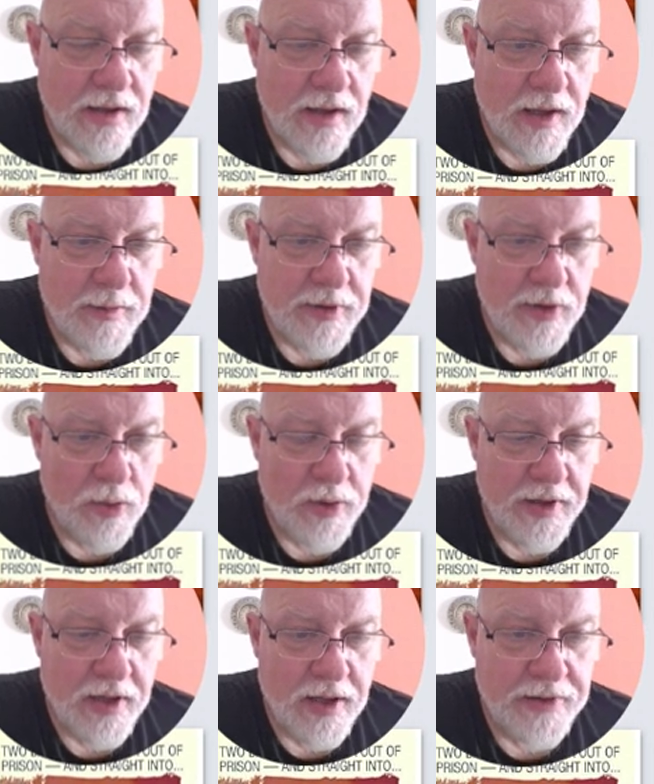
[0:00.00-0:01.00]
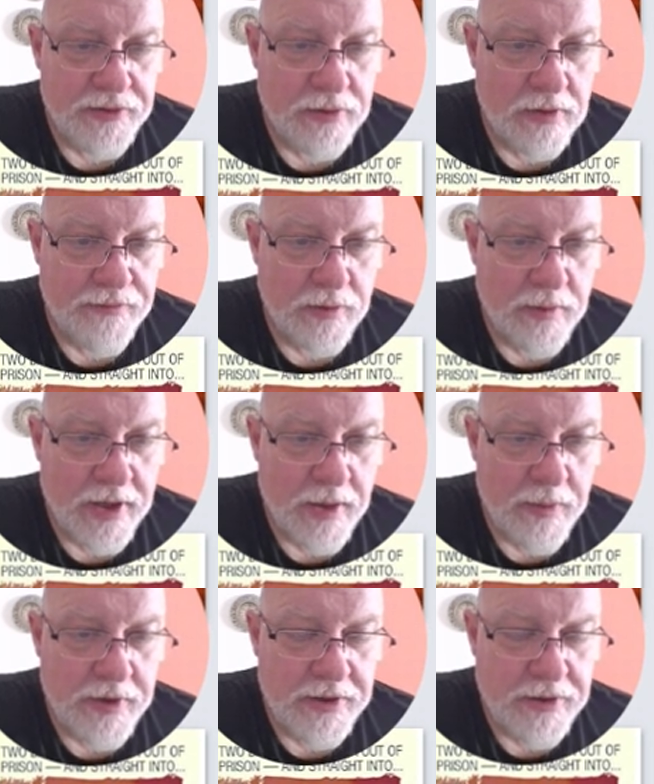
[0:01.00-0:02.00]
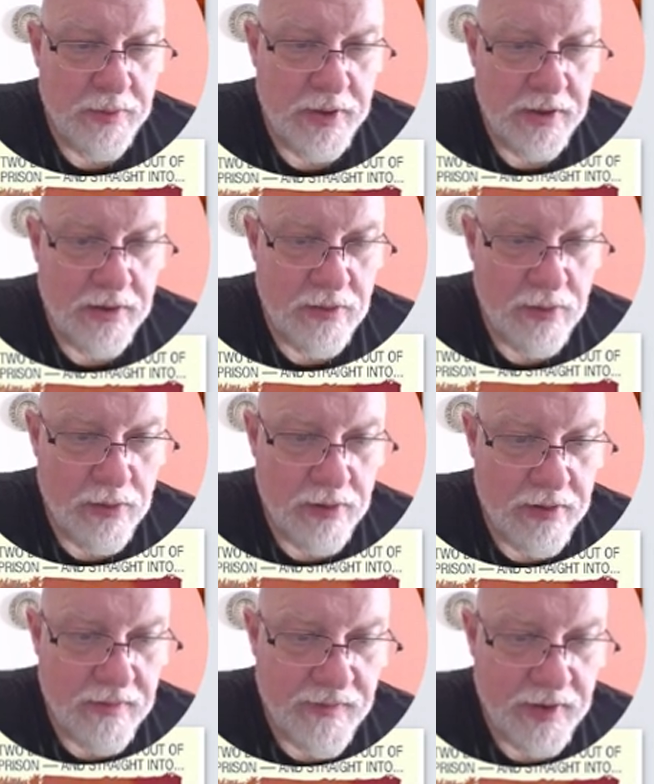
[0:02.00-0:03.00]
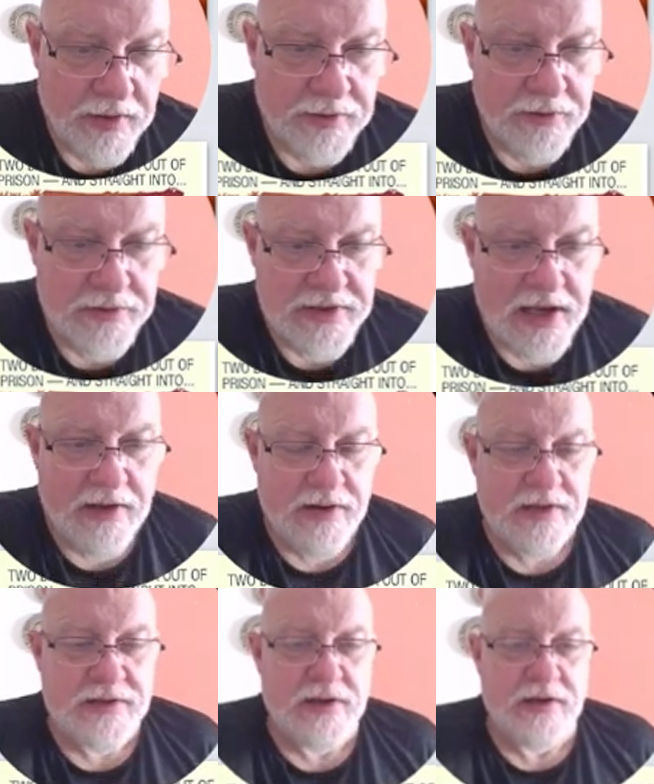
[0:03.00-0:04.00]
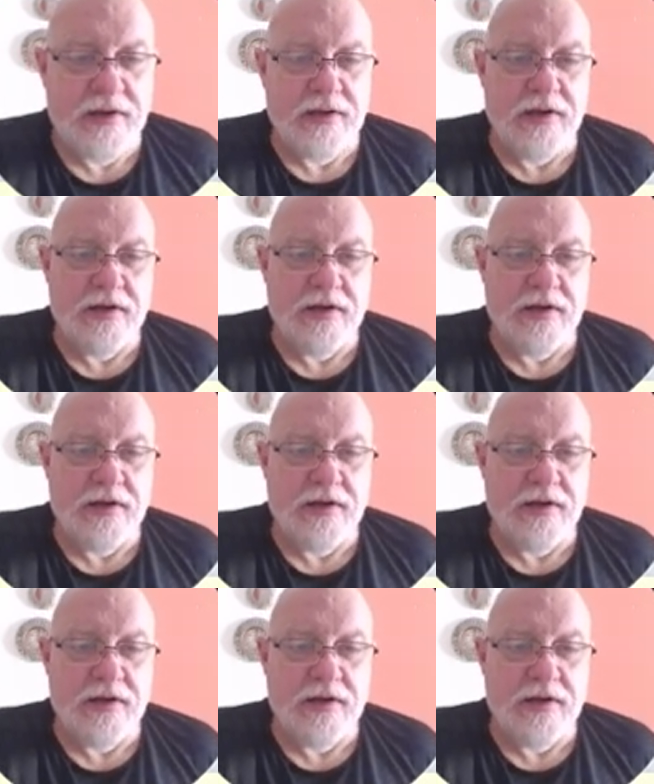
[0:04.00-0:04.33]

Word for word: I've been holding on to it for when I wanted to read a good horror novella. Turns out it's a